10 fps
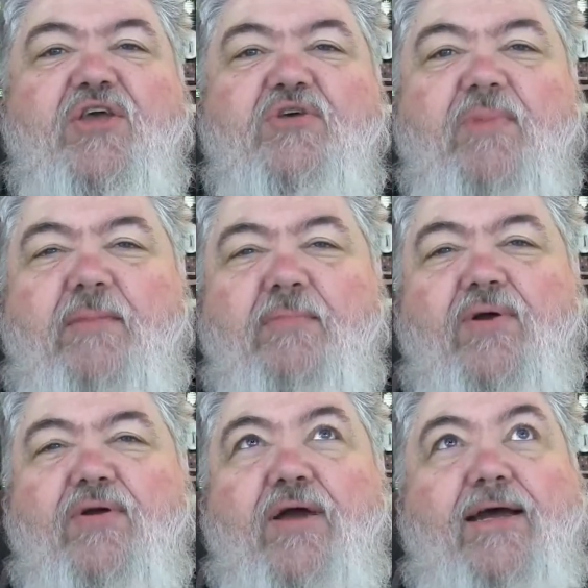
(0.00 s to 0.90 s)
You
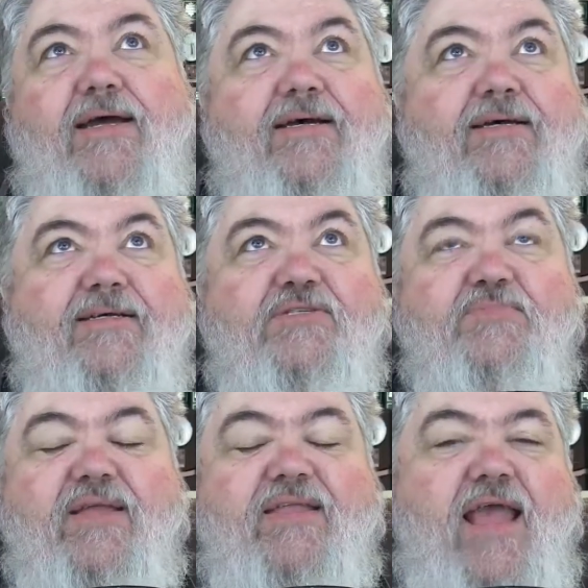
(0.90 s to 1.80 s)
remember, it's
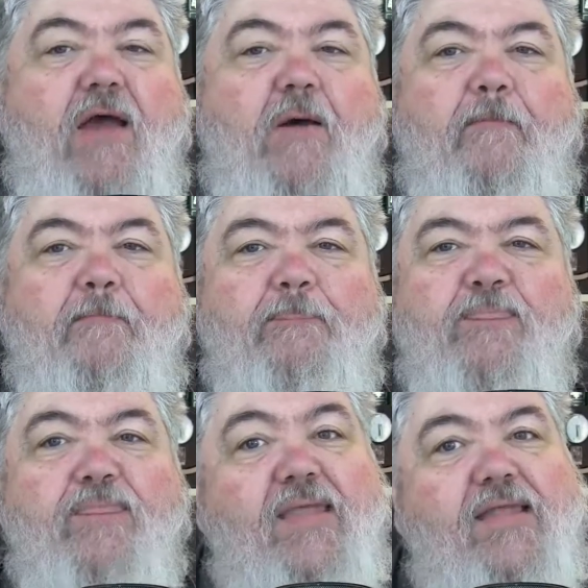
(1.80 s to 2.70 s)
been now
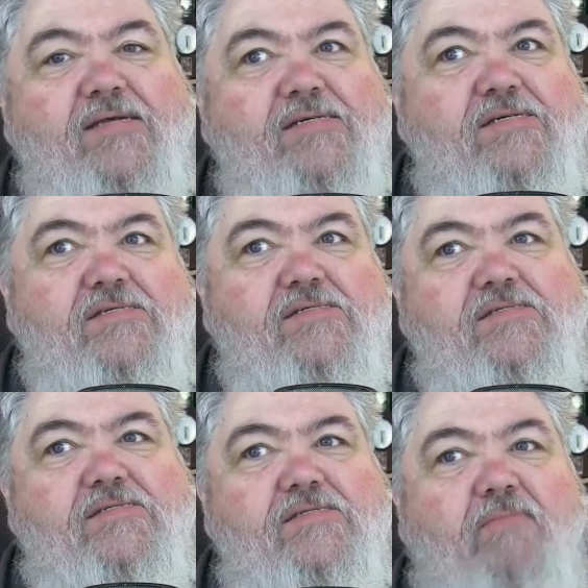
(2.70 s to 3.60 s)

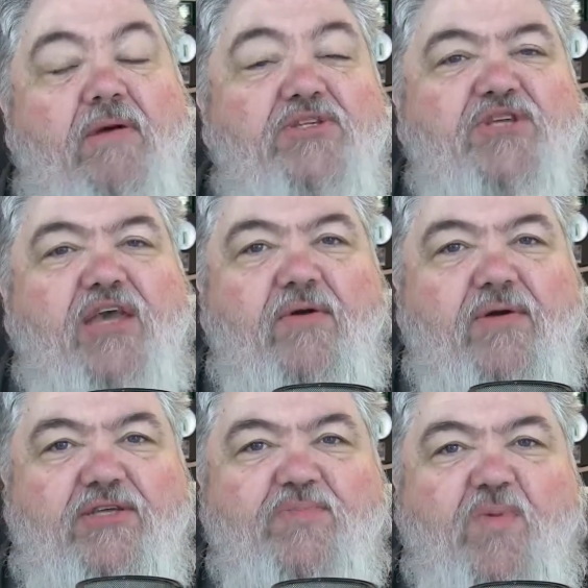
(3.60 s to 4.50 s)
months ago
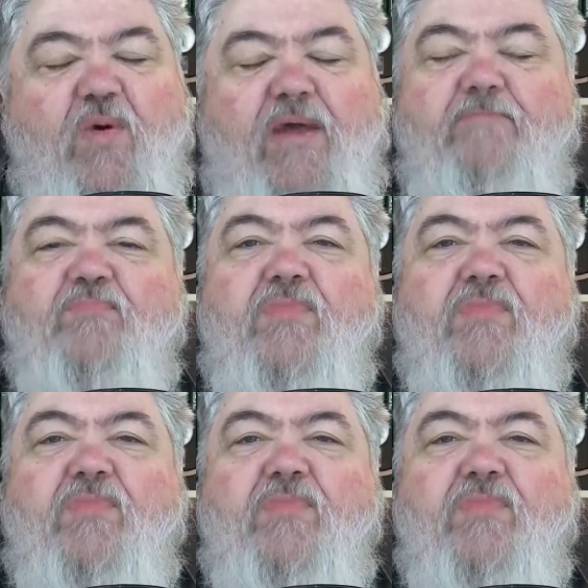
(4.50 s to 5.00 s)
at this point,